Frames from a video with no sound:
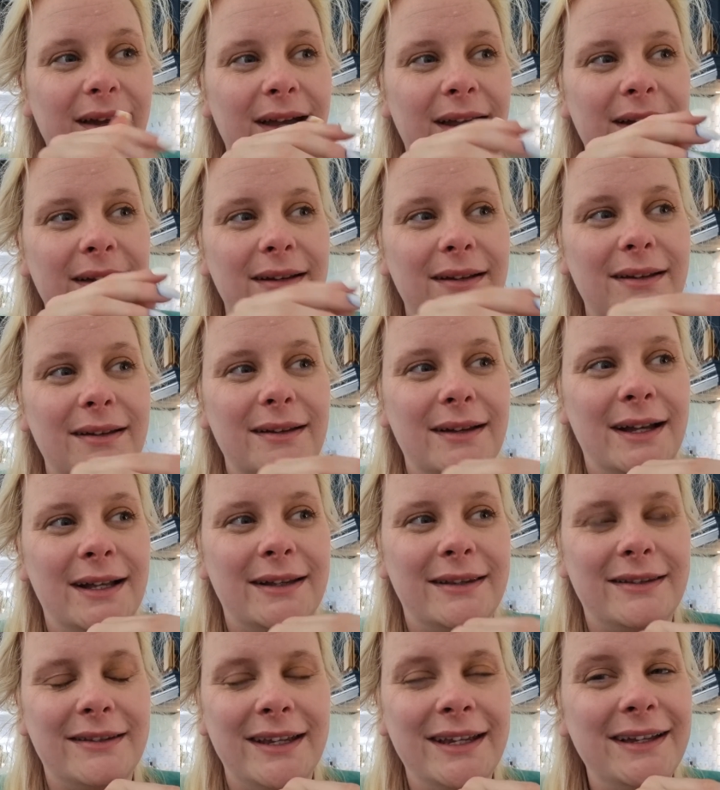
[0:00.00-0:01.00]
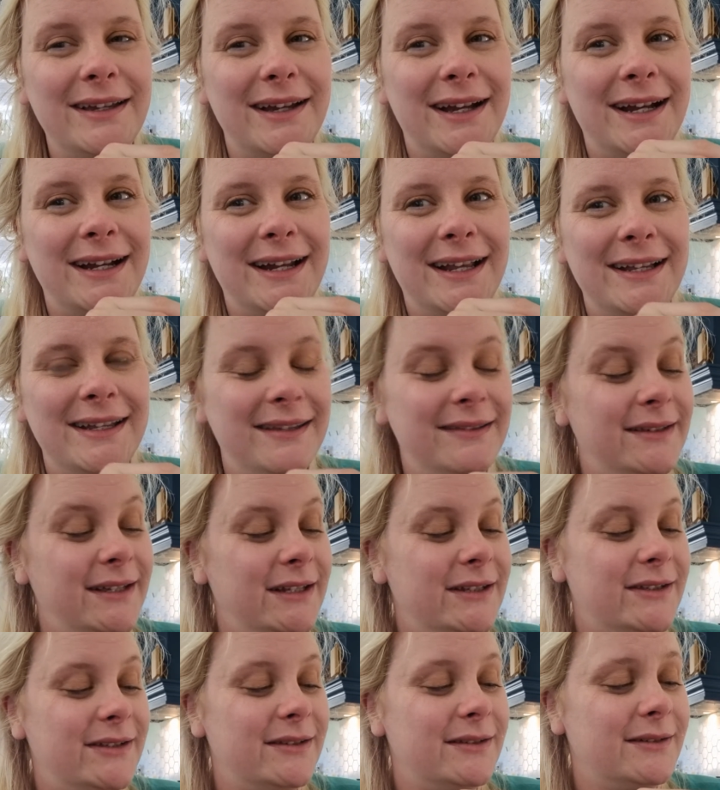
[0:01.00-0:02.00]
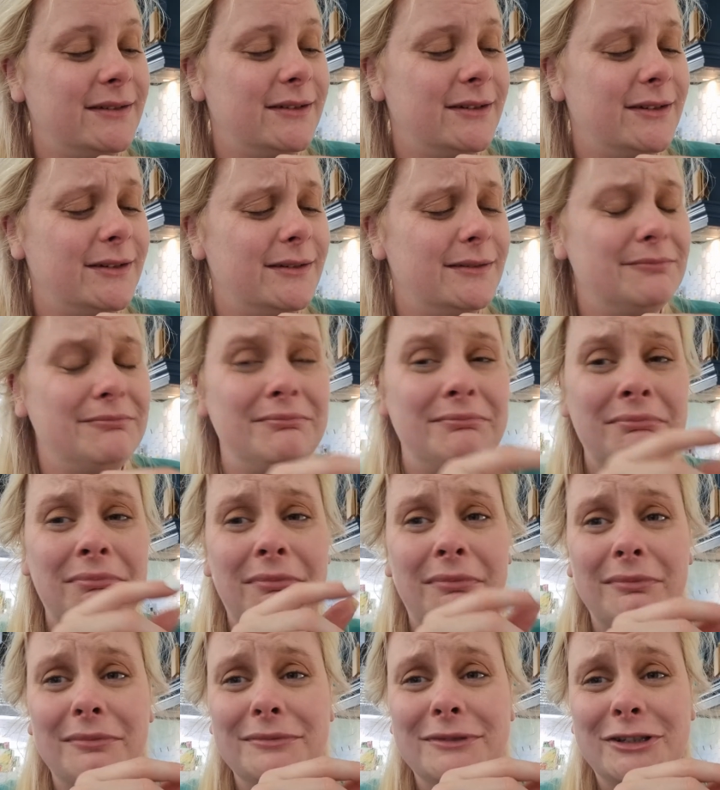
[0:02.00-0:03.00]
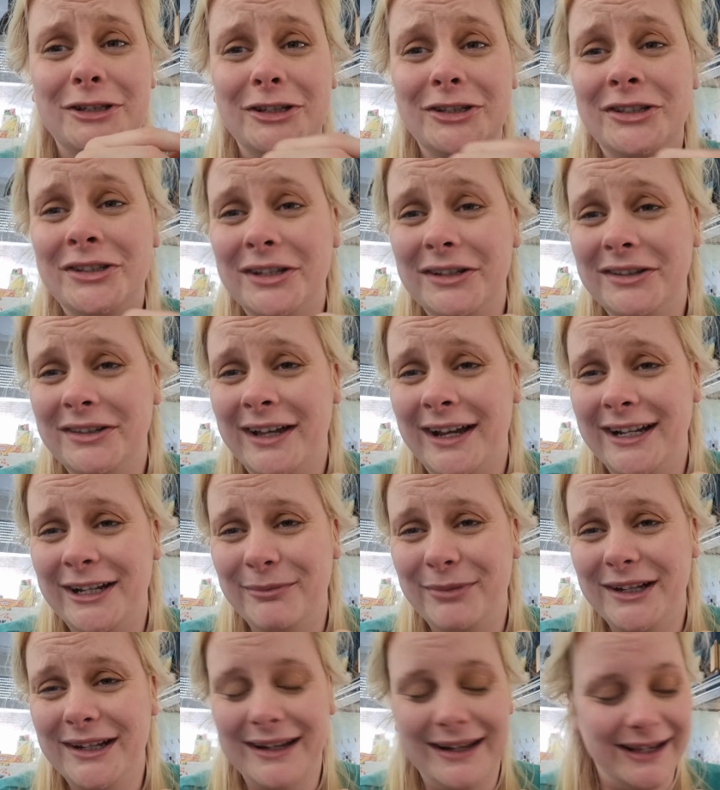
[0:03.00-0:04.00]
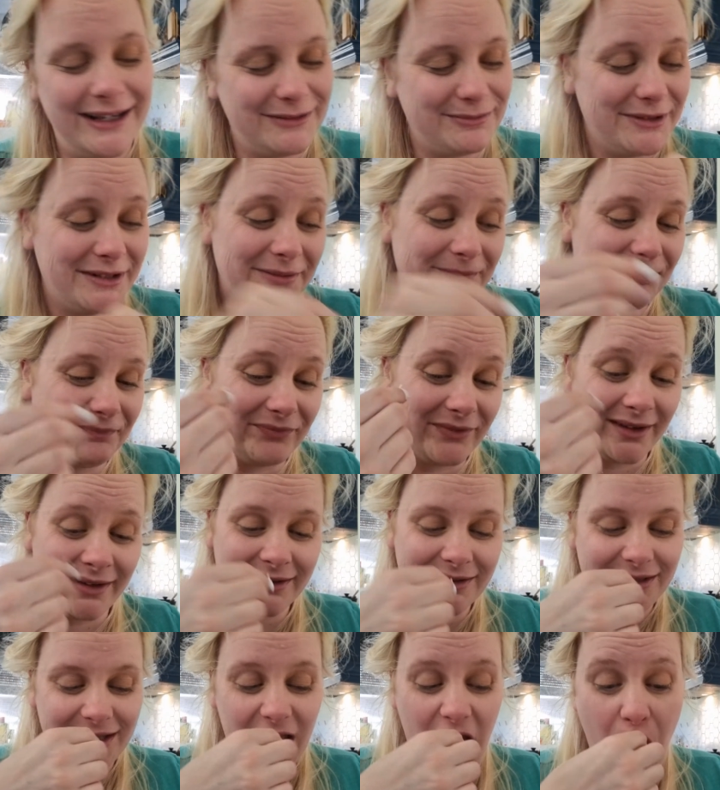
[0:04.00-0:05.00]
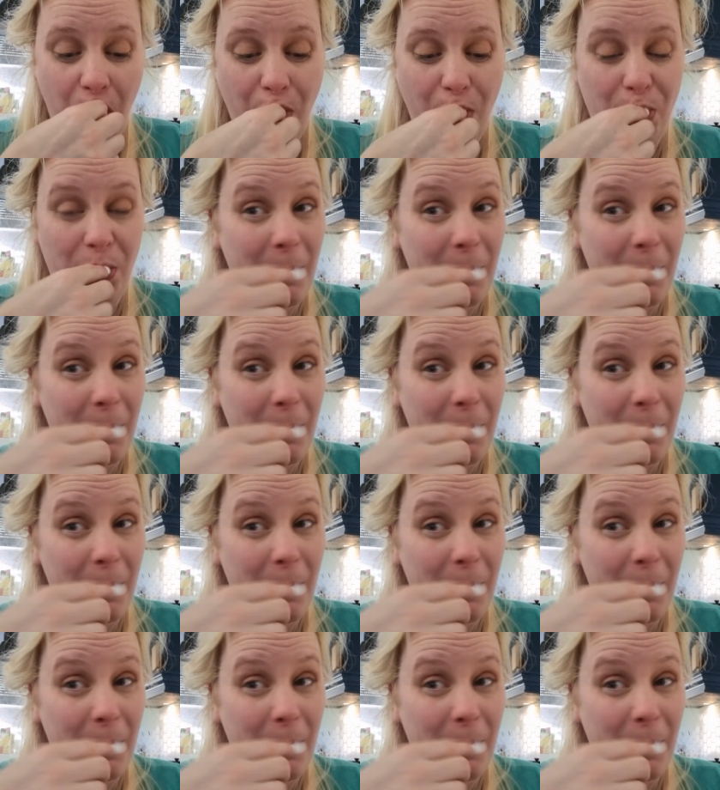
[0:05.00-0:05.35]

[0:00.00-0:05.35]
And I think I like this just a tiny bit less, but honestly,